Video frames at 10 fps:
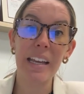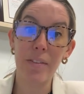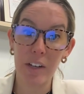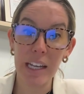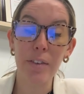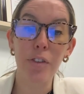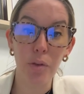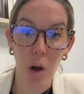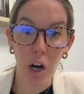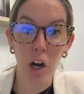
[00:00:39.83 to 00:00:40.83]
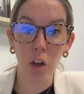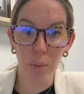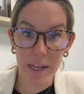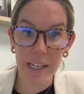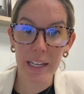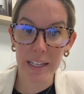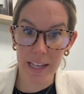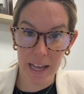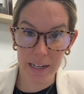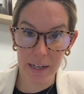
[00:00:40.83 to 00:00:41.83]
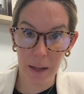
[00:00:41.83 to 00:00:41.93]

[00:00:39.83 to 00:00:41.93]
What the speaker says: even if you are already in Canada.